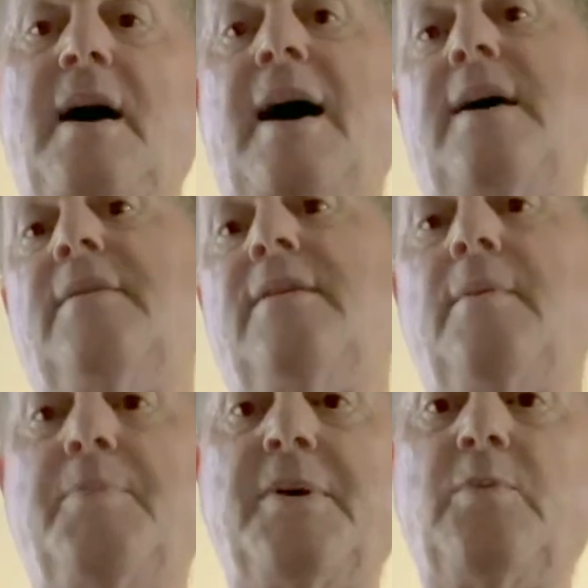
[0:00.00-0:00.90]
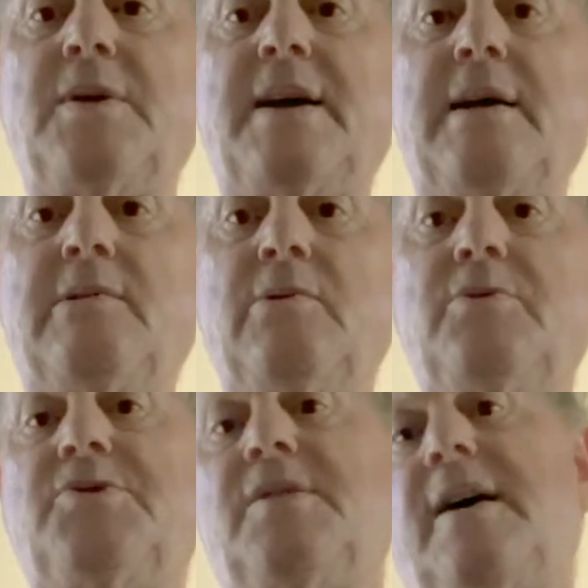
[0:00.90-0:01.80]
and then the bit would get
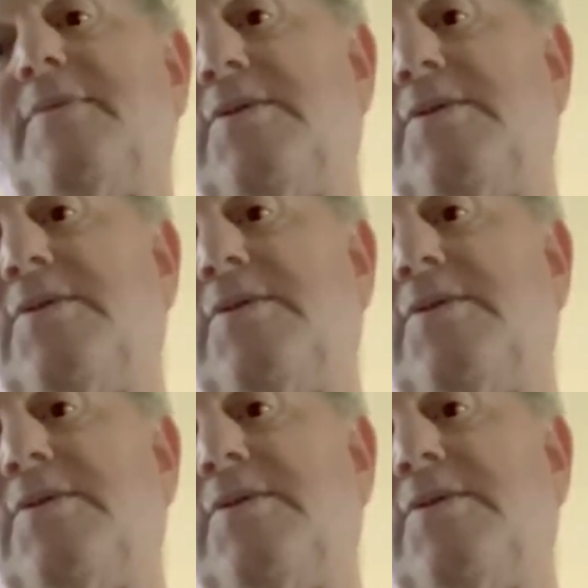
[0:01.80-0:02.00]
loose and I had to